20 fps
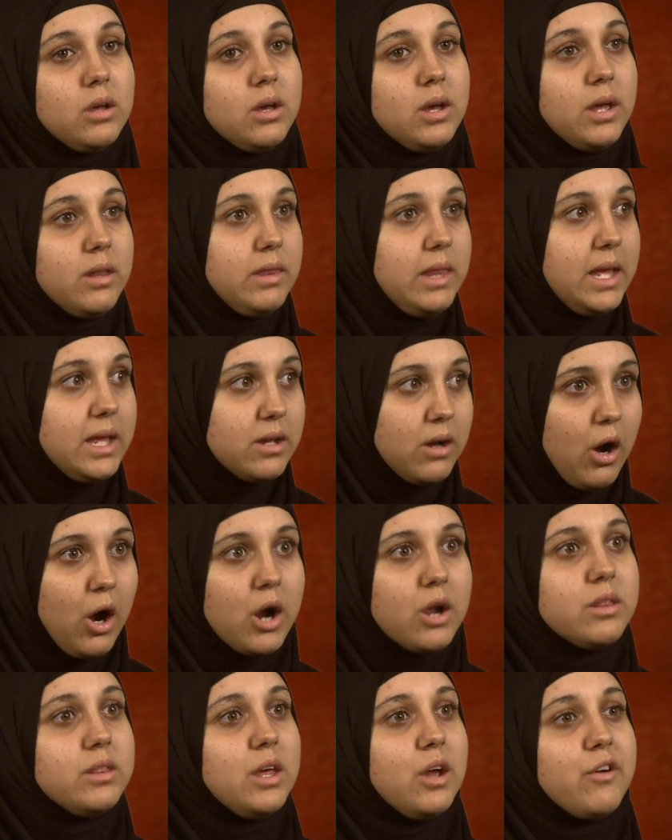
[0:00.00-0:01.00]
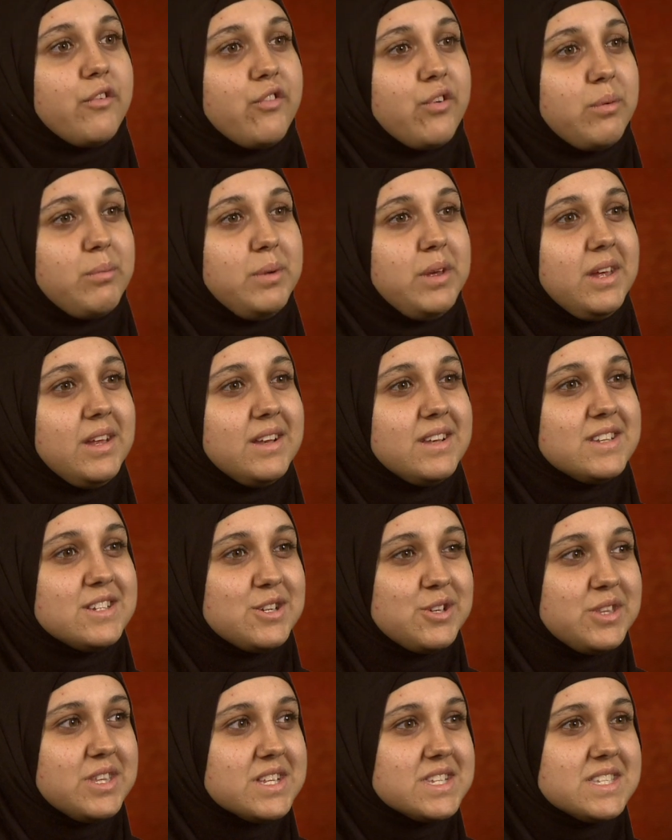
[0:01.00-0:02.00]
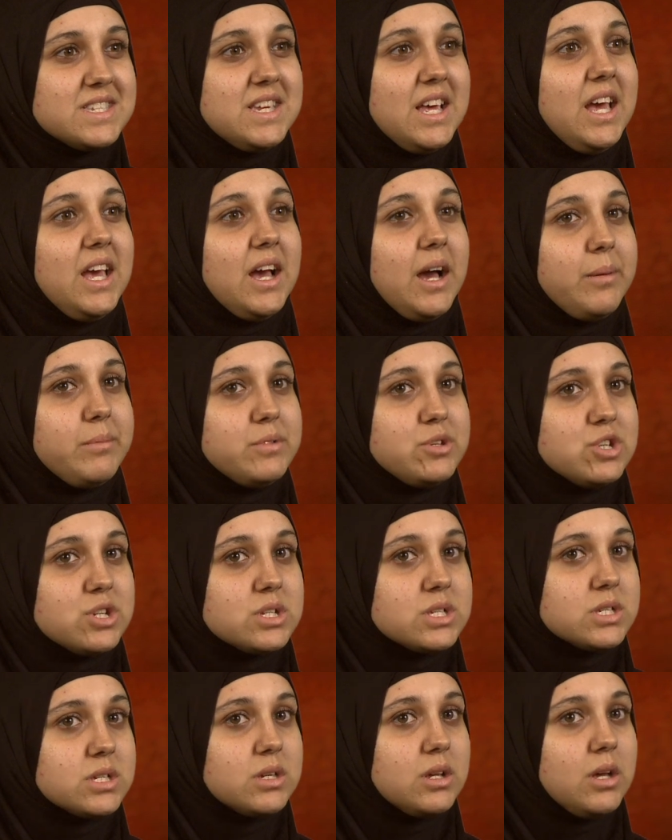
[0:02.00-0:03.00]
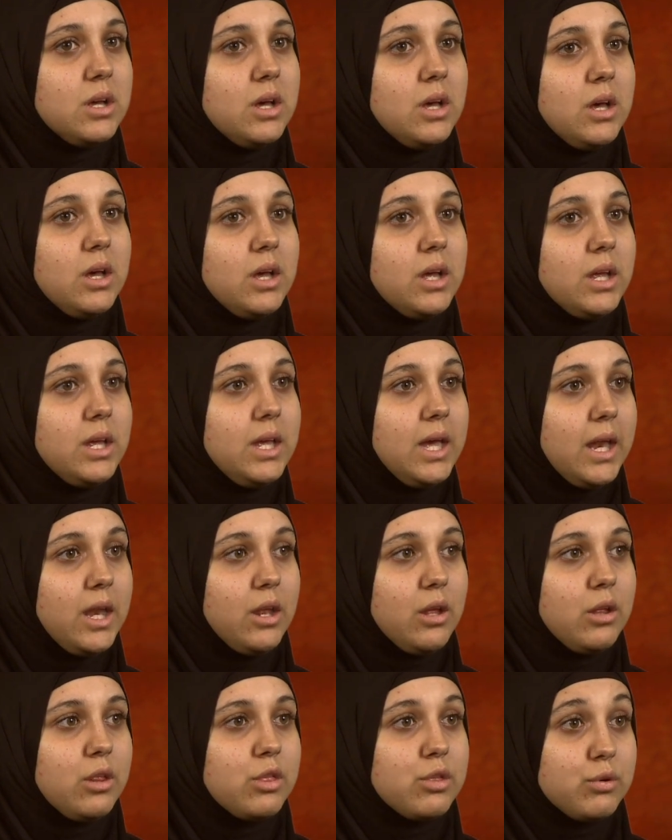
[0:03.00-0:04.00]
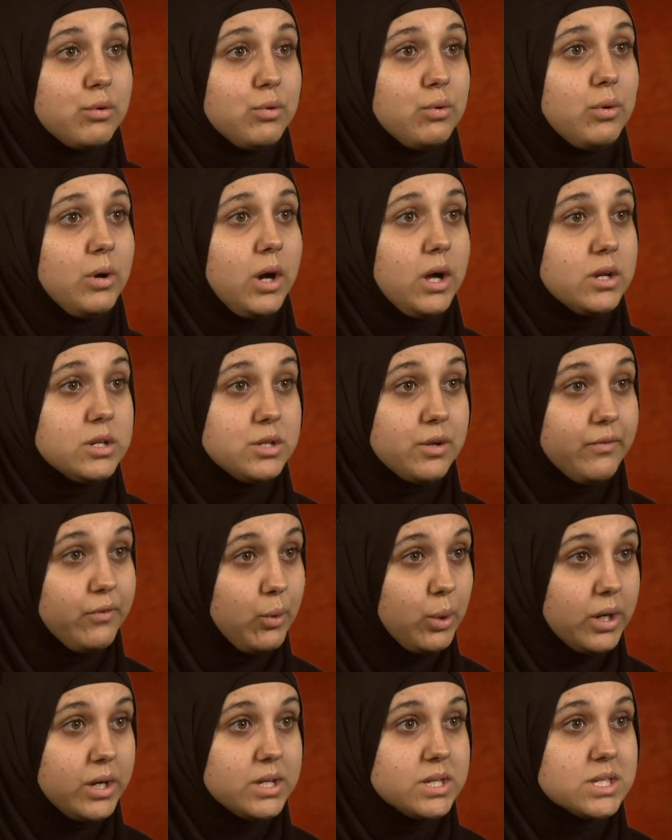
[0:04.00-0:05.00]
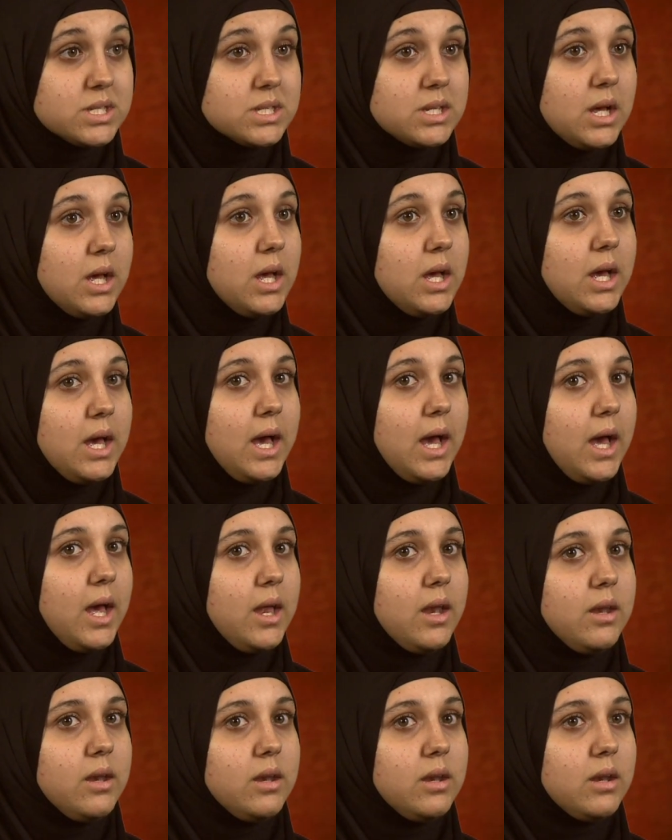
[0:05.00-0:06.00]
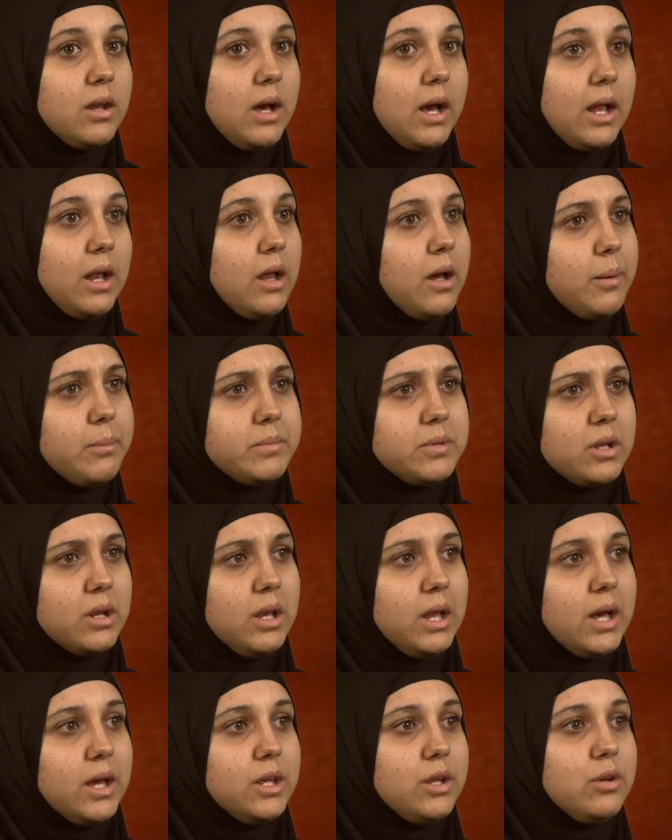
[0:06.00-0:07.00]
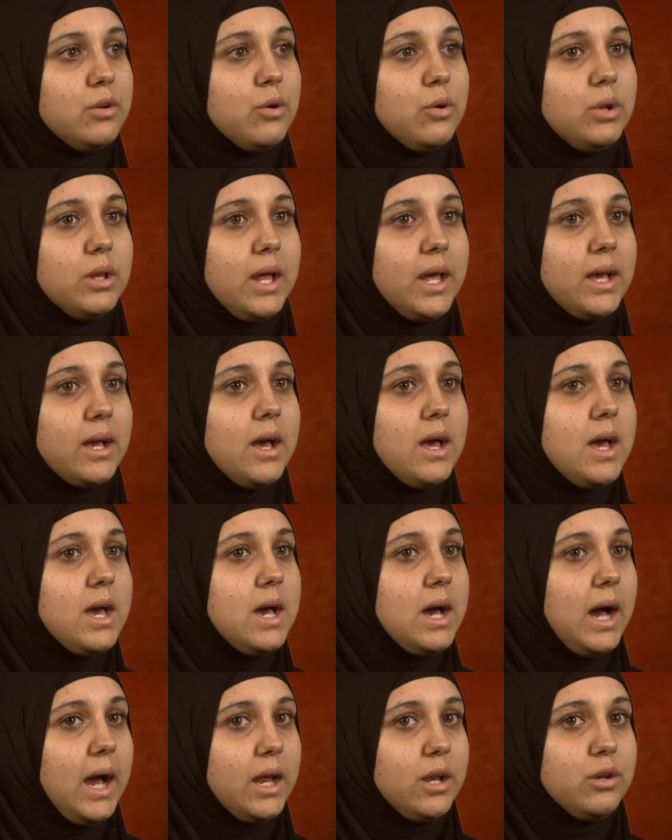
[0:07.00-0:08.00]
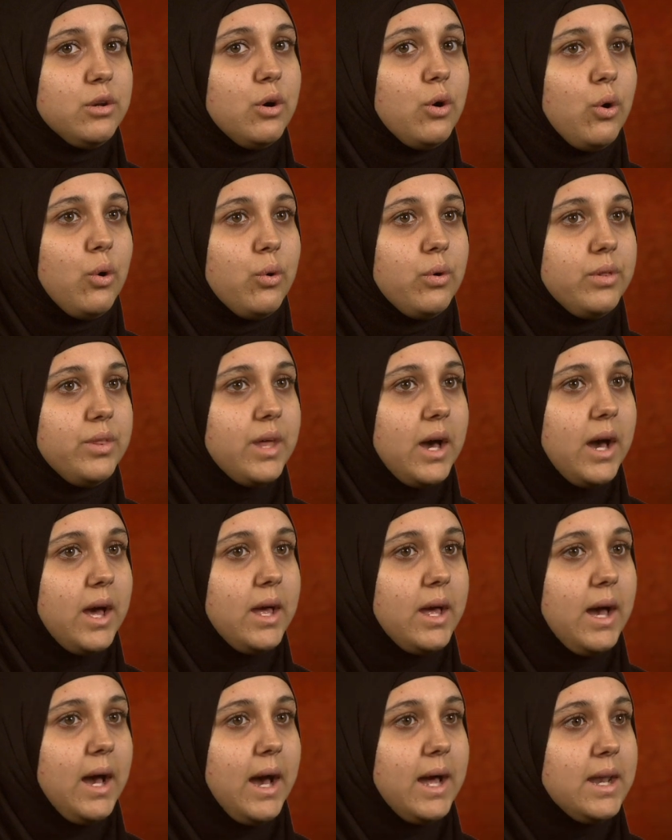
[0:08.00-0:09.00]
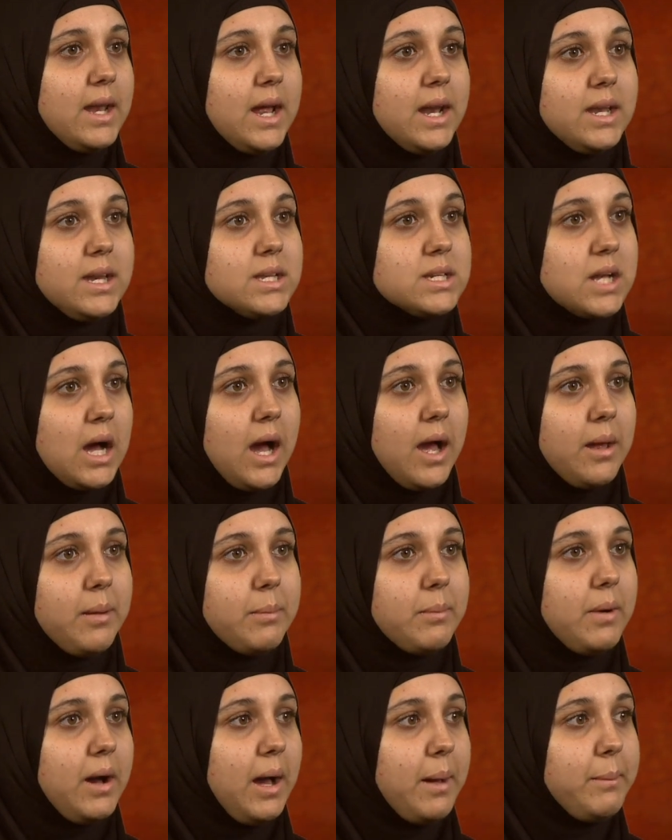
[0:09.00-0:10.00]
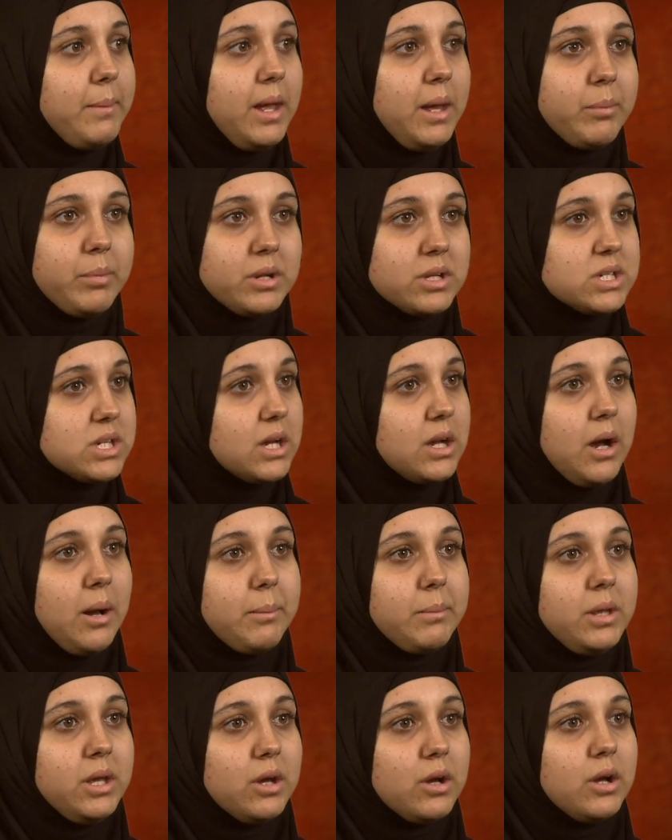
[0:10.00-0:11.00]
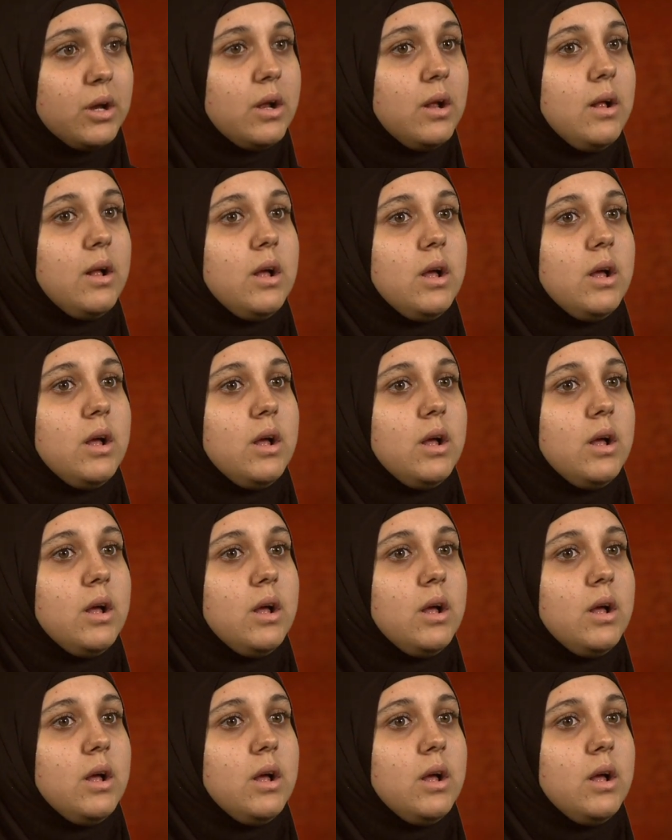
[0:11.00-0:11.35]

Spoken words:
And they are there for me. To this day, I'm just getting through a divorce. And alhamdulillah, I know that at any time I'm able to come here,